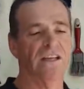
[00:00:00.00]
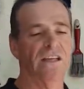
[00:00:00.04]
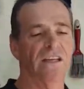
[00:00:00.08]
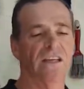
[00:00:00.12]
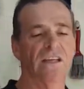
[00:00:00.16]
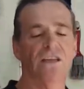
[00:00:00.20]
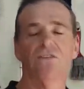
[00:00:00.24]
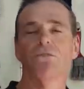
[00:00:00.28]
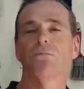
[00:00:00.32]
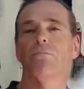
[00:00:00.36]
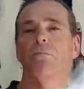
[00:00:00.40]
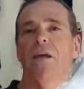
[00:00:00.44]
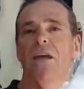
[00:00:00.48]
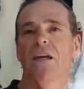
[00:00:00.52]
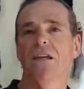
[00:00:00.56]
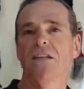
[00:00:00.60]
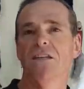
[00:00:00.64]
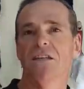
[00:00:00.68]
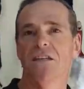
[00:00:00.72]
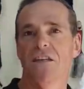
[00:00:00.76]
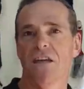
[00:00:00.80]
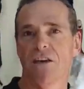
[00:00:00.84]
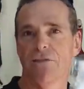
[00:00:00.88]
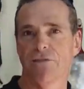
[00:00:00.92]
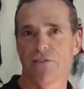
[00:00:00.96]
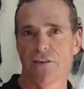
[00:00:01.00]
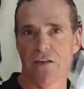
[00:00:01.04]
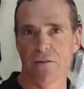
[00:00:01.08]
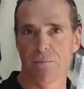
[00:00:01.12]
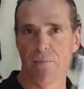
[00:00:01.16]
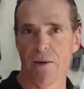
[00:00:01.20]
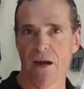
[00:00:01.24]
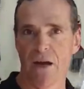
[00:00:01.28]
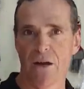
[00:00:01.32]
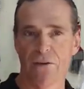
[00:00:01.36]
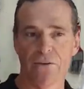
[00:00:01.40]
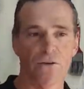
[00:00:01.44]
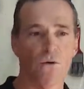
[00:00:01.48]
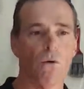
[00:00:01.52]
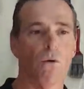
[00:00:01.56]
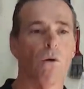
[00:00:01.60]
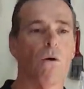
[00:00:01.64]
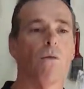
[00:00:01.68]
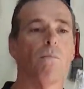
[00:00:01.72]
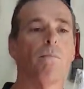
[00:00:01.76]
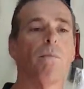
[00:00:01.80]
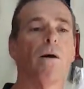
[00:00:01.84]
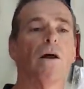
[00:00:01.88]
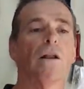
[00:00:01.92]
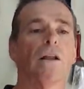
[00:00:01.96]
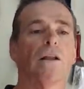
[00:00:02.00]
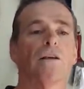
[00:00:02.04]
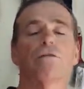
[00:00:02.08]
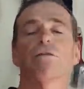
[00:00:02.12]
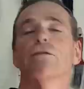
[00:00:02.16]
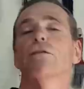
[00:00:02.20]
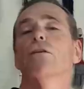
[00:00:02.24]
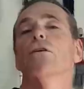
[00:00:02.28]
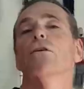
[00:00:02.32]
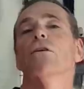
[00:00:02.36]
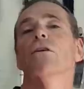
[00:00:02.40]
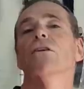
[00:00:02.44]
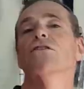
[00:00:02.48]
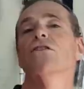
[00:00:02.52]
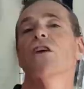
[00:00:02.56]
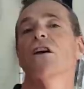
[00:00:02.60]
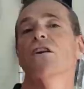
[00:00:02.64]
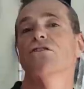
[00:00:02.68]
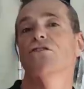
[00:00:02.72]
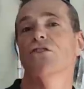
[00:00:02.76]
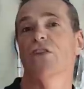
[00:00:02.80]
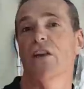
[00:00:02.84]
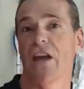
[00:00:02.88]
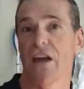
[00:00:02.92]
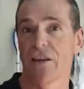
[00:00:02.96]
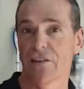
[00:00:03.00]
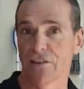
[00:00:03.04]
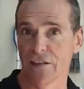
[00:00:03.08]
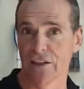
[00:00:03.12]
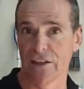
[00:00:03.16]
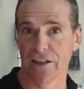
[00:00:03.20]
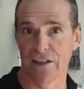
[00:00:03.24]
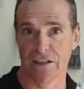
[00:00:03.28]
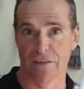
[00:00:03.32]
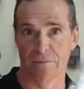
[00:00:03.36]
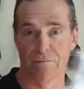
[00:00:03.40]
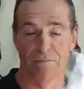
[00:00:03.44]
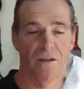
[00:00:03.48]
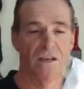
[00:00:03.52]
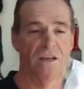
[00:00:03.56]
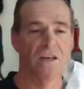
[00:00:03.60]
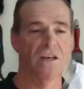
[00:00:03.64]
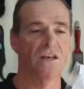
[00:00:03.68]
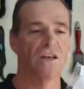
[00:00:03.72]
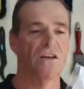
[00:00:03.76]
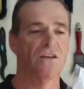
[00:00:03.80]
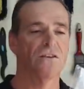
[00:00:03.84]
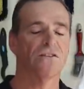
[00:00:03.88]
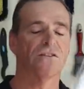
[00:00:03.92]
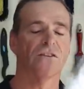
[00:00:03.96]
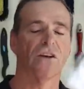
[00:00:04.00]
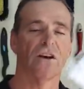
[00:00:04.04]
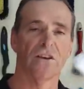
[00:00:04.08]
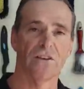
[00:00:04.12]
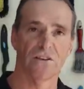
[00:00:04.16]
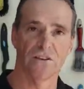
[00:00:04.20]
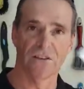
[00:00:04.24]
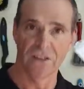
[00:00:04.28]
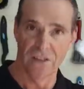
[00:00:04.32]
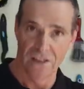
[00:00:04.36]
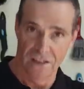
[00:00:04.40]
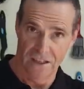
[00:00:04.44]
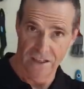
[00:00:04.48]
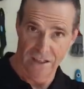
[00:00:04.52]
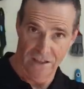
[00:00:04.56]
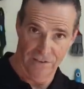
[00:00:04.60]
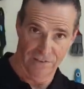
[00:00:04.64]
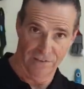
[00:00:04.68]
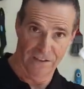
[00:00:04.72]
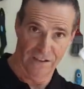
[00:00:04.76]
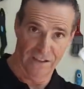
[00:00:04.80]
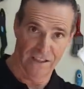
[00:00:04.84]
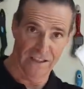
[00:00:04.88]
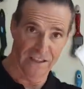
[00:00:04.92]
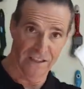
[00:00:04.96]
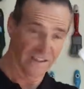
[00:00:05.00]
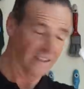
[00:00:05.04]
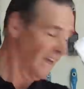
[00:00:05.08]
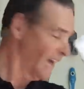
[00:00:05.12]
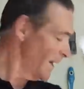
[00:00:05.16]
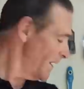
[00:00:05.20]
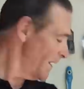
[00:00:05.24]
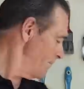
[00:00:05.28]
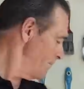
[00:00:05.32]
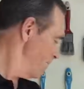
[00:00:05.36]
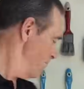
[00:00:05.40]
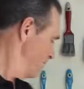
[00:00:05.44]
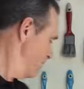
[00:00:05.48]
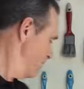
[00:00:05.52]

is PTFE powder or polyfluorotetraethylene. So if you can get that,